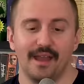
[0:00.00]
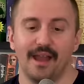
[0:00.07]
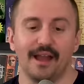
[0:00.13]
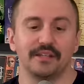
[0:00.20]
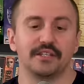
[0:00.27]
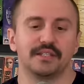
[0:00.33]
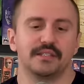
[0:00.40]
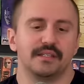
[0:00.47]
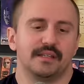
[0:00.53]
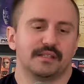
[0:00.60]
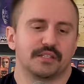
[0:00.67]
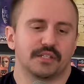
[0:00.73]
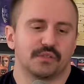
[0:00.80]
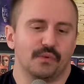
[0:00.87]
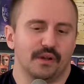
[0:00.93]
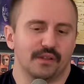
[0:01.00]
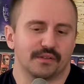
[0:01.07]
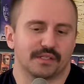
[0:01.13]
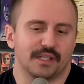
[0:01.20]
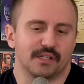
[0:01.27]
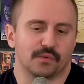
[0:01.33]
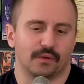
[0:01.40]
It's just one of those
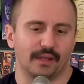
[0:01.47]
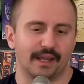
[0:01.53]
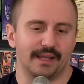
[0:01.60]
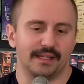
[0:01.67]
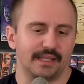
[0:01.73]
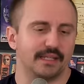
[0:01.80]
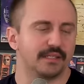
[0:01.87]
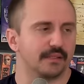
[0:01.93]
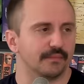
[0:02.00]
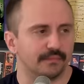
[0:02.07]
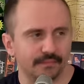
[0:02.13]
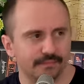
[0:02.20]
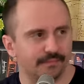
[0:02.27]
things where like I need to